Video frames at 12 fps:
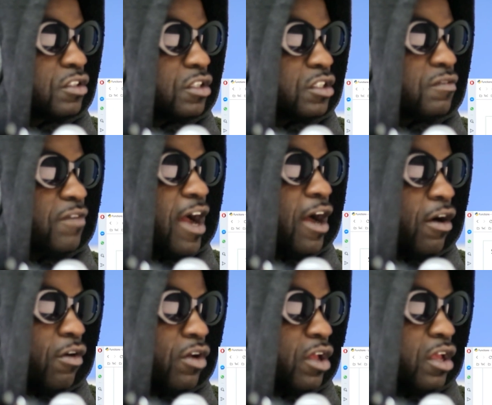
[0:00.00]
file
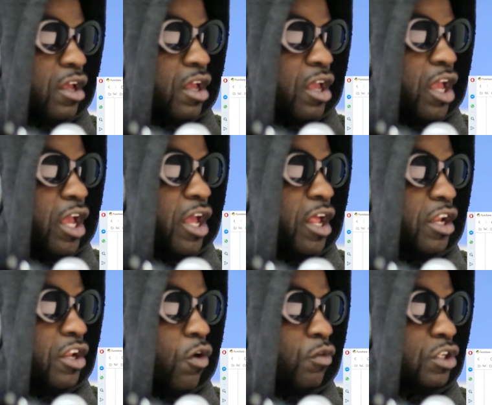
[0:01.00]
and
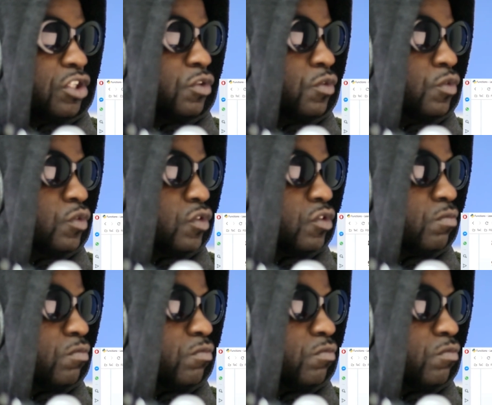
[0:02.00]
only use this